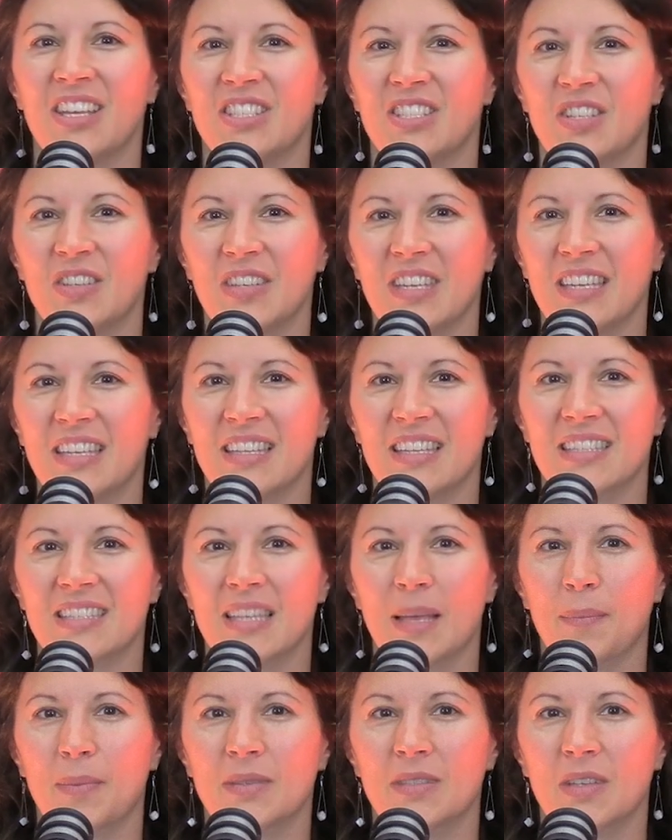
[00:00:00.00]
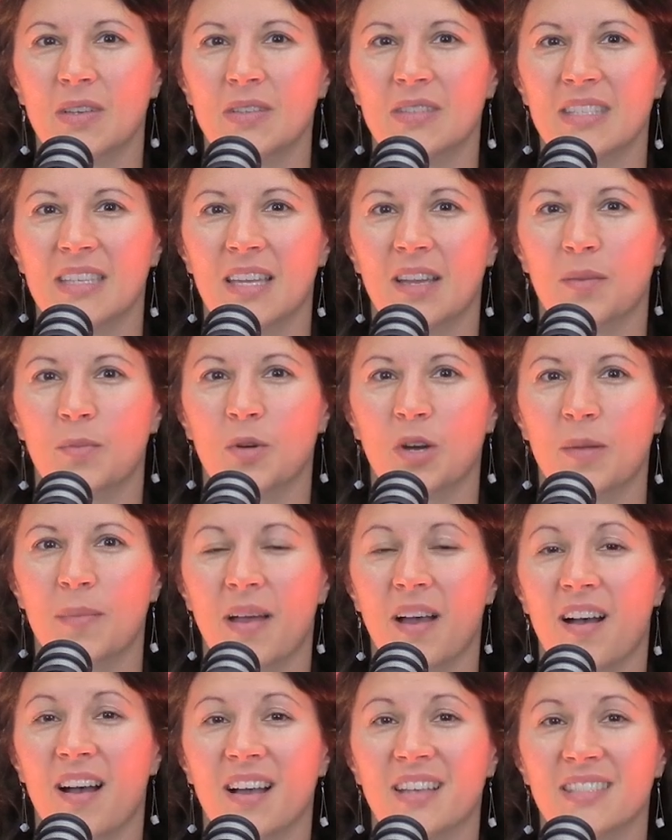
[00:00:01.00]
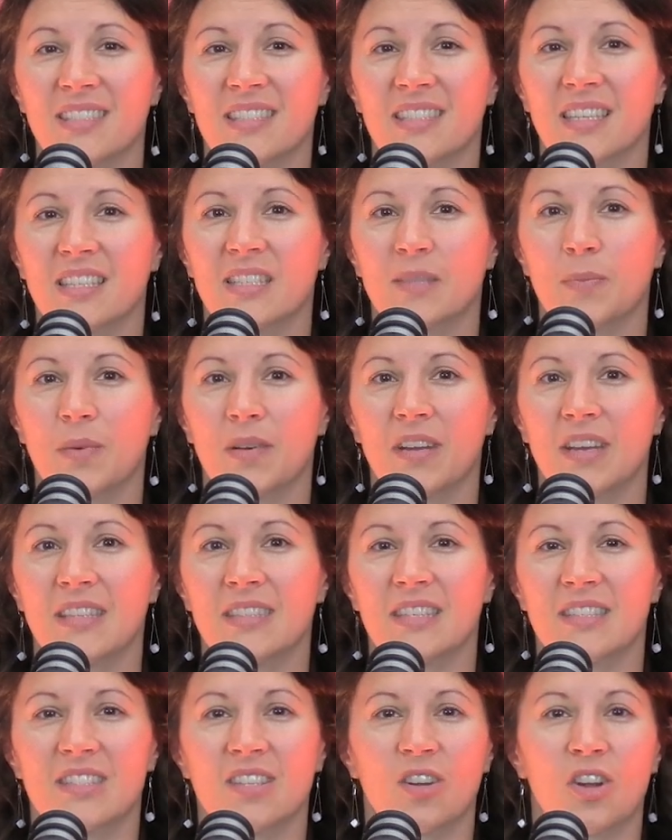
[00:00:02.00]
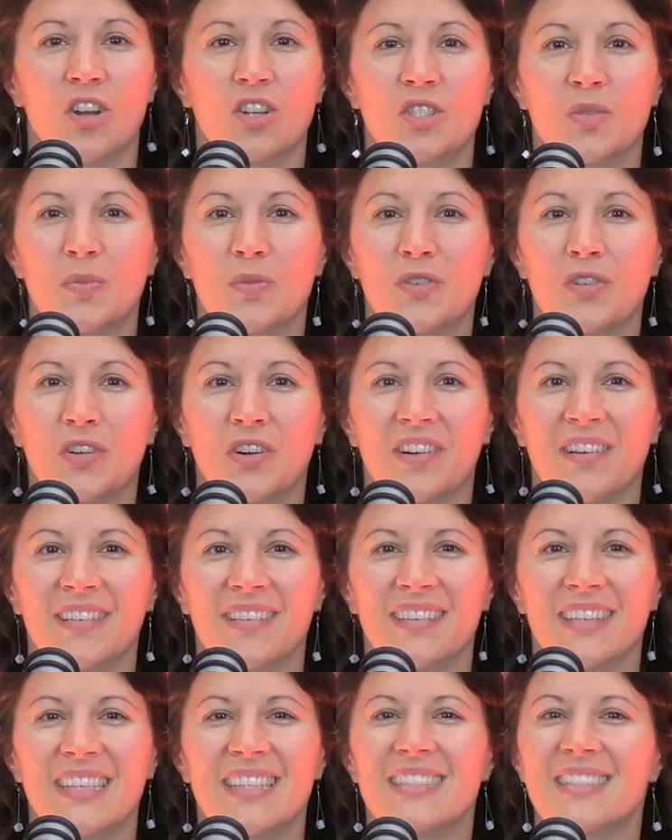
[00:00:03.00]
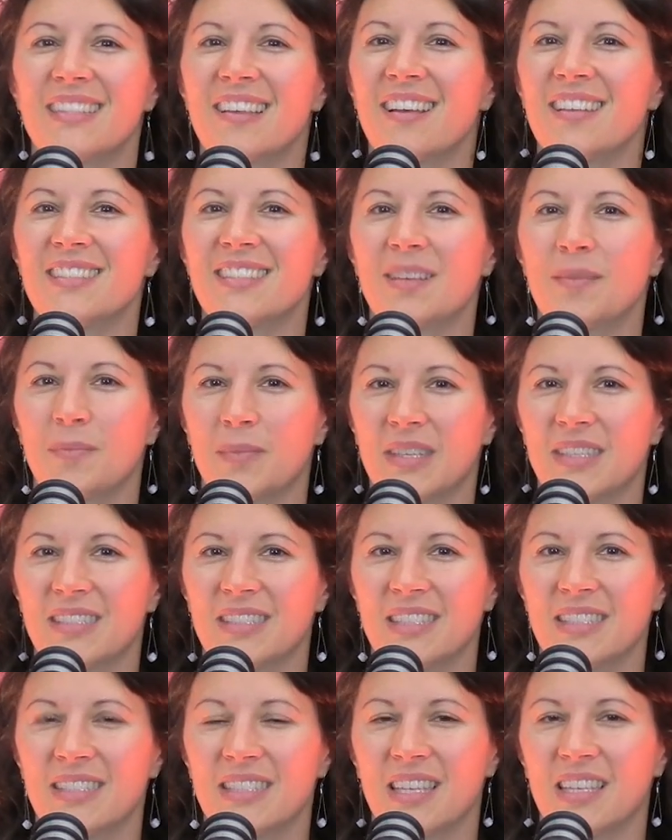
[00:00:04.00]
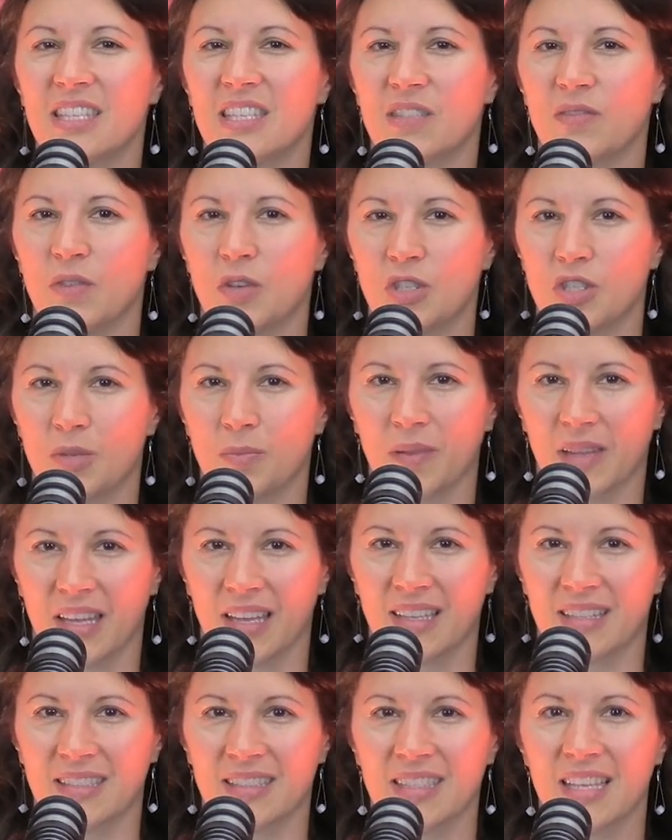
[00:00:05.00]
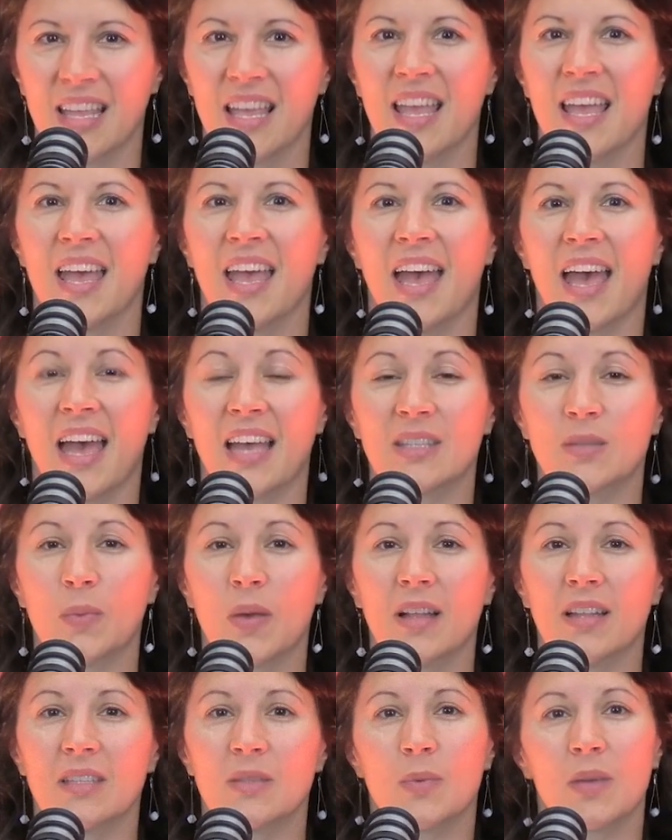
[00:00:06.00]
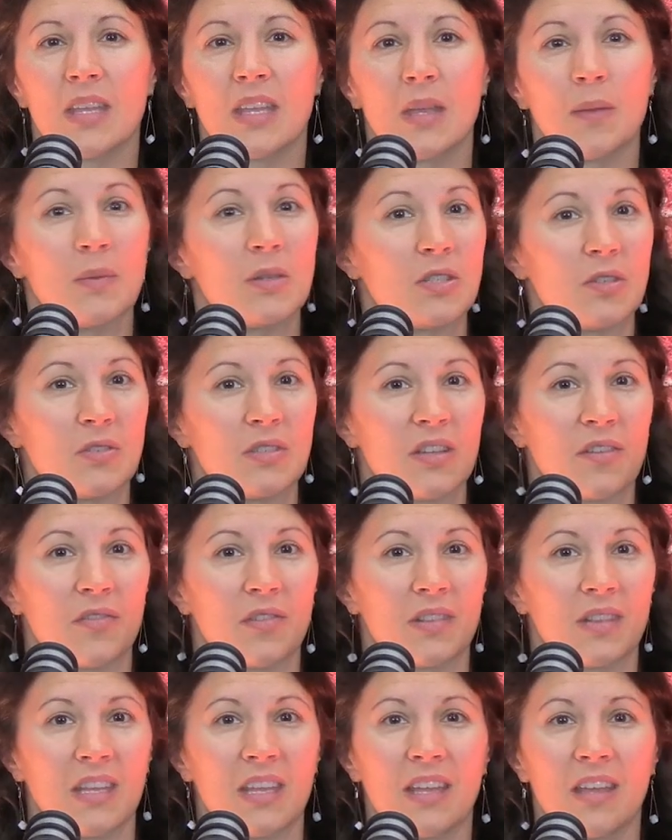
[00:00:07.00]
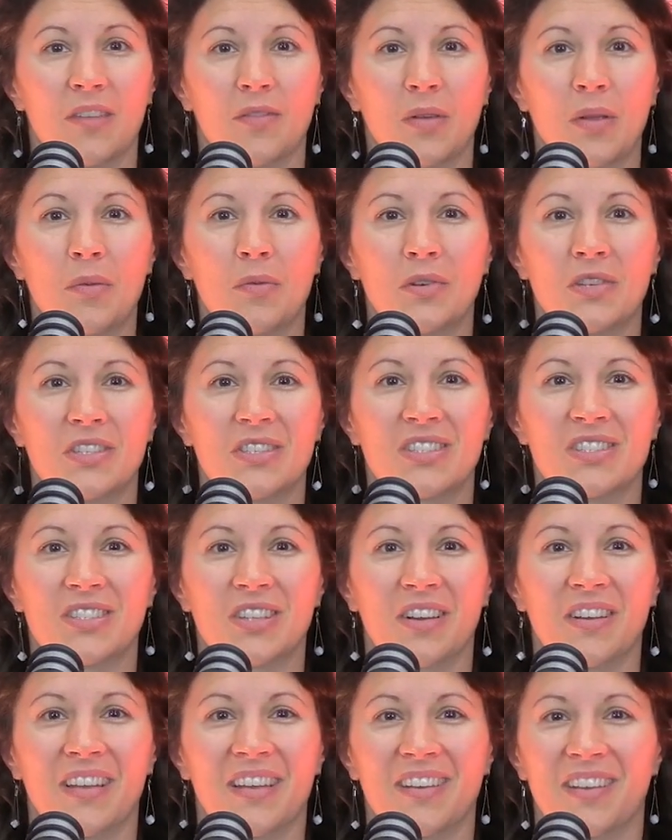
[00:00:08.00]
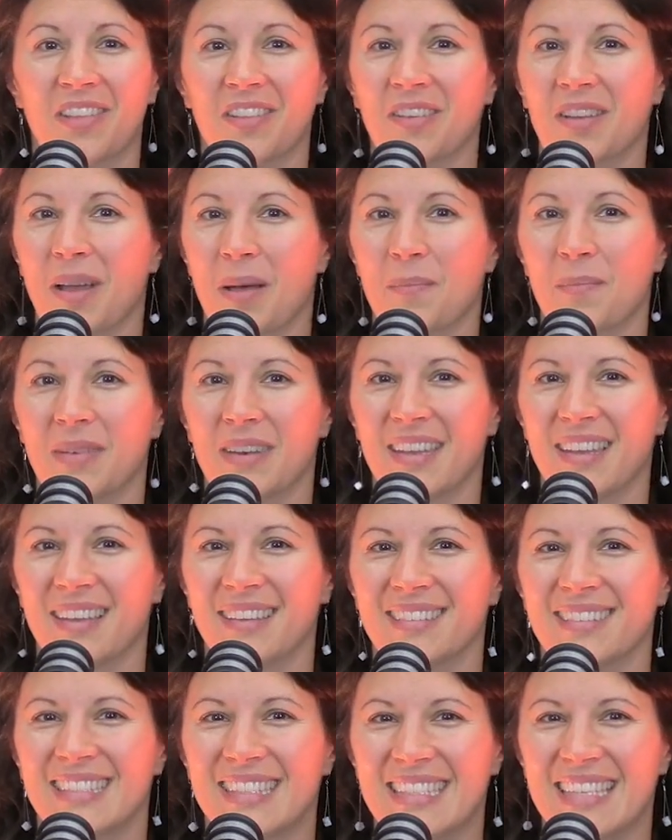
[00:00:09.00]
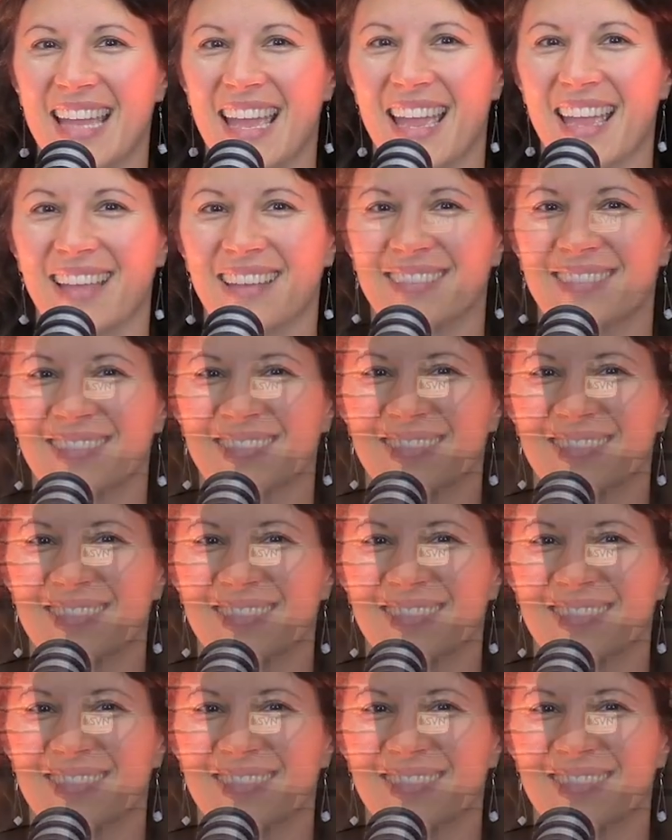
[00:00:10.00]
Tune into this episode to hear more about Austin's experience as an entrepreneur, his thoughts on business and his future plans, as well as what he would do differently if he were to start another company today.